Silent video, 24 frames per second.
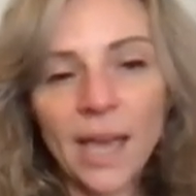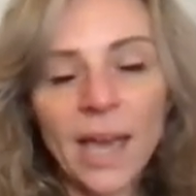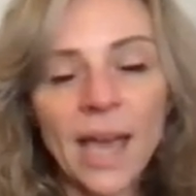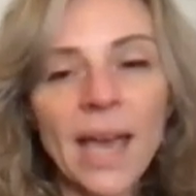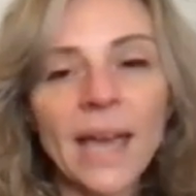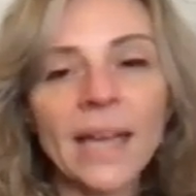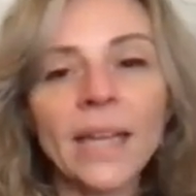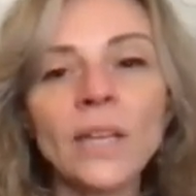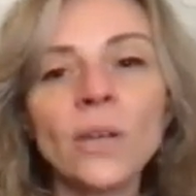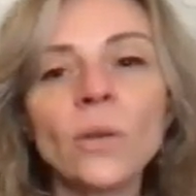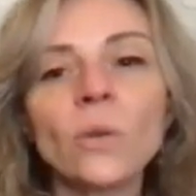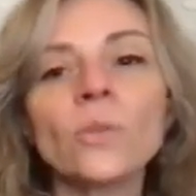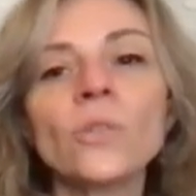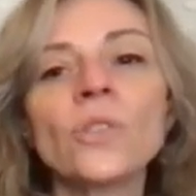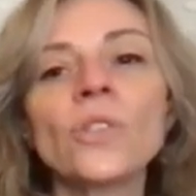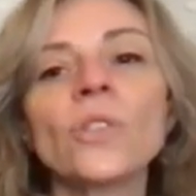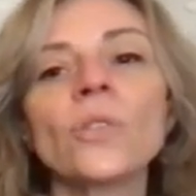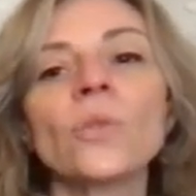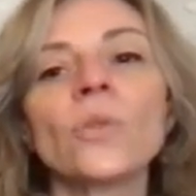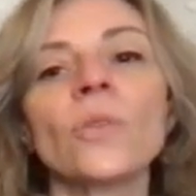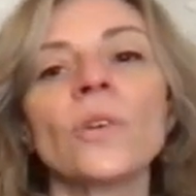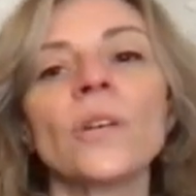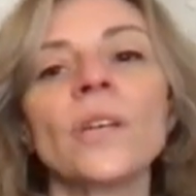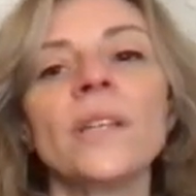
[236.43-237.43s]
any old
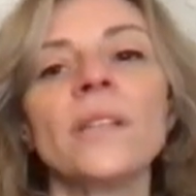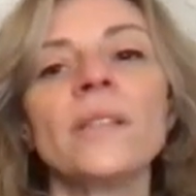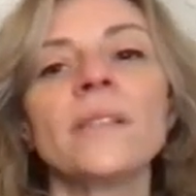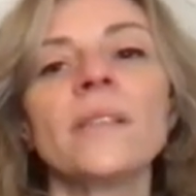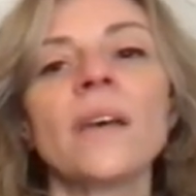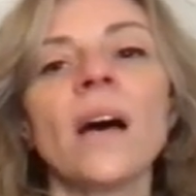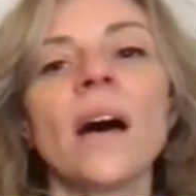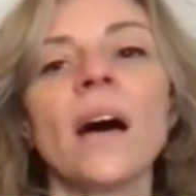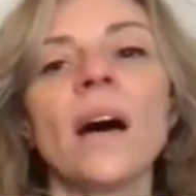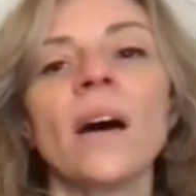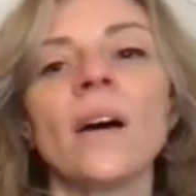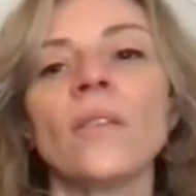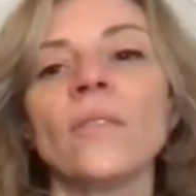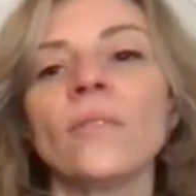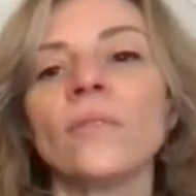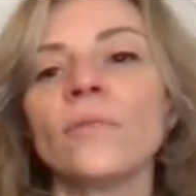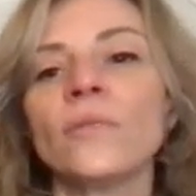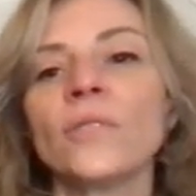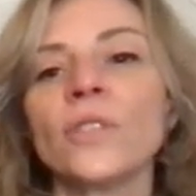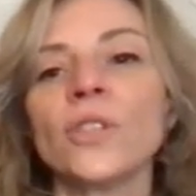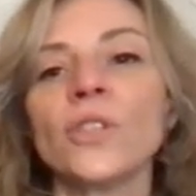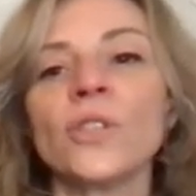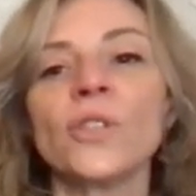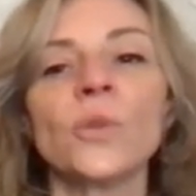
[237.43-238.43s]
stories of
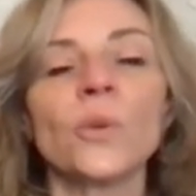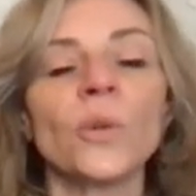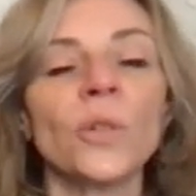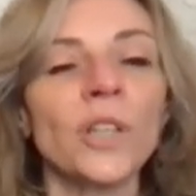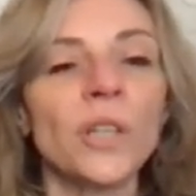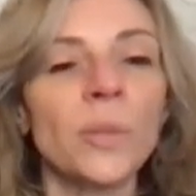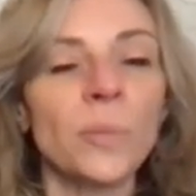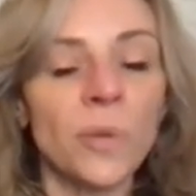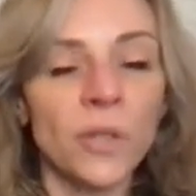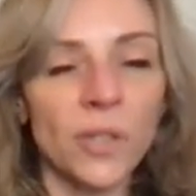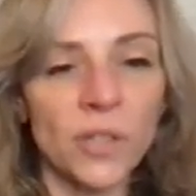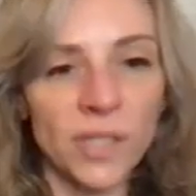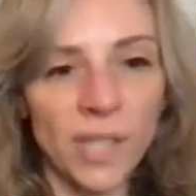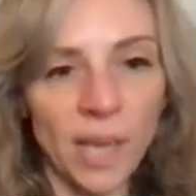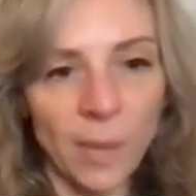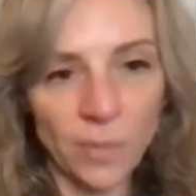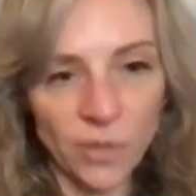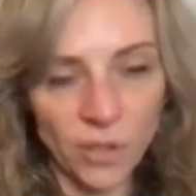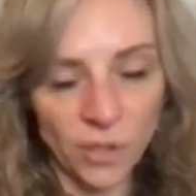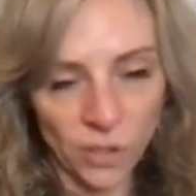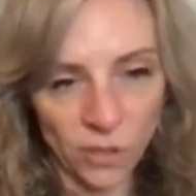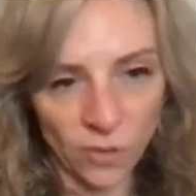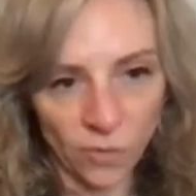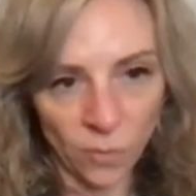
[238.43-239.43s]
distorted
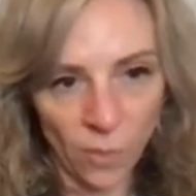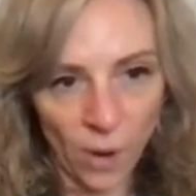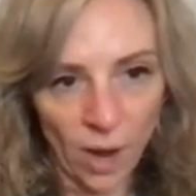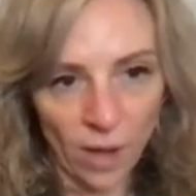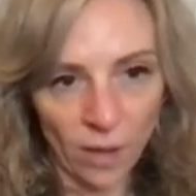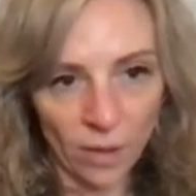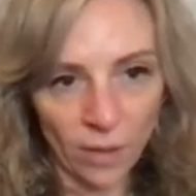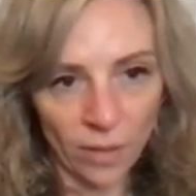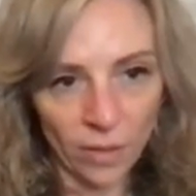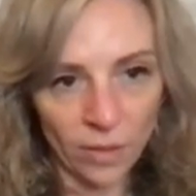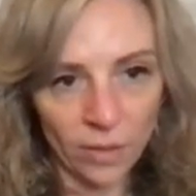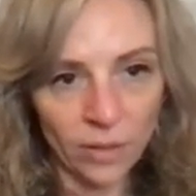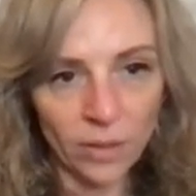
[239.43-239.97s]
perceptions of wealth.